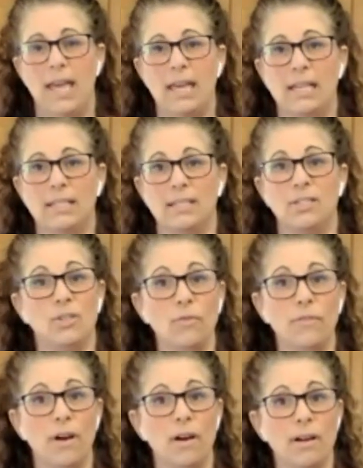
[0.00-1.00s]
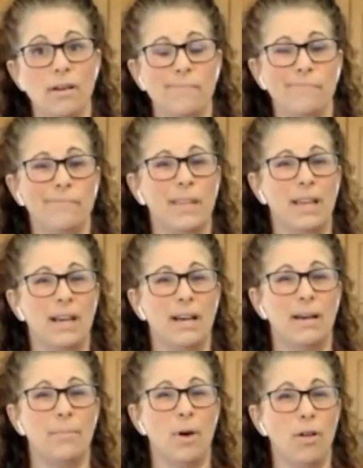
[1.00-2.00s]
And so far,
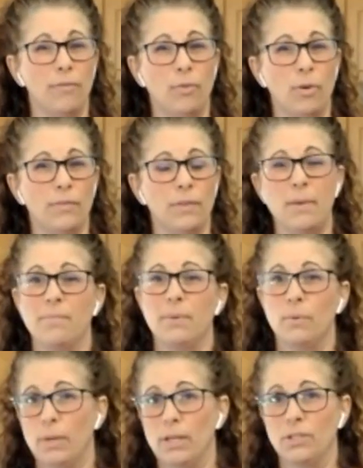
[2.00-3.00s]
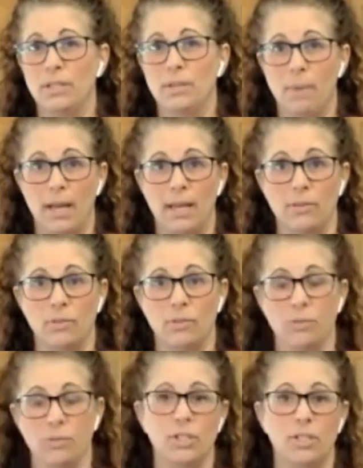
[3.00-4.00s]
all 4 of them have been winners in my house,
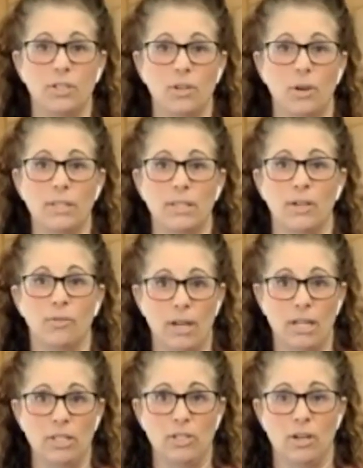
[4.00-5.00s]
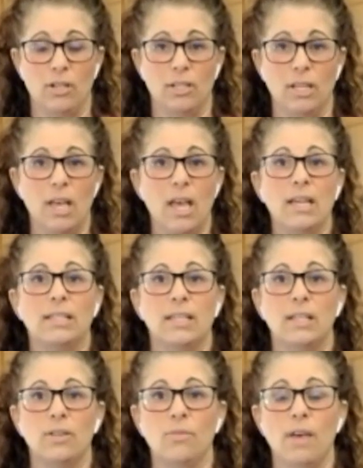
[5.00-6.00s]
which is always a great start because
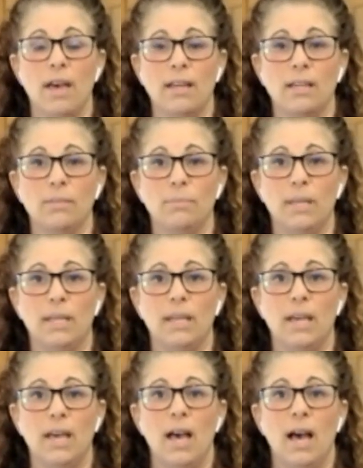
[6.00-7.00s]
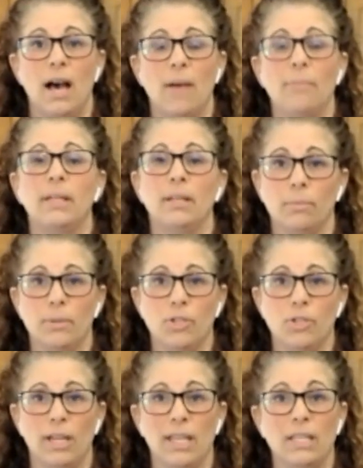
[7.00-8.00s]
I know that can be a little bit
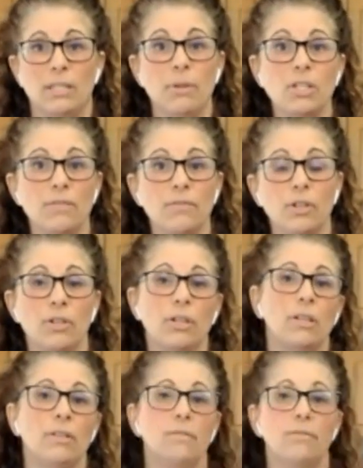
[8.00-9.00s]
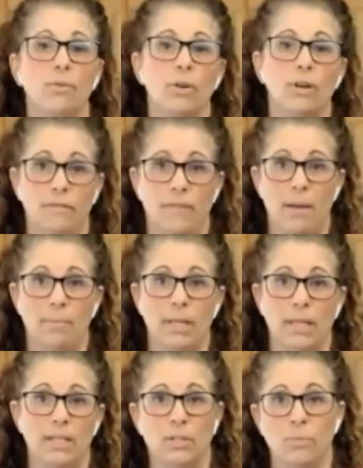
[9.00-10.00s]
tricky, especially if you're cooking for a
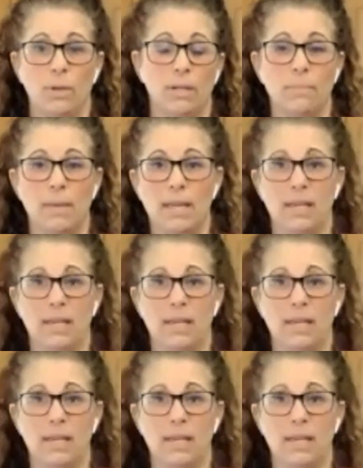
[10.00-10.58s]
family because you wanna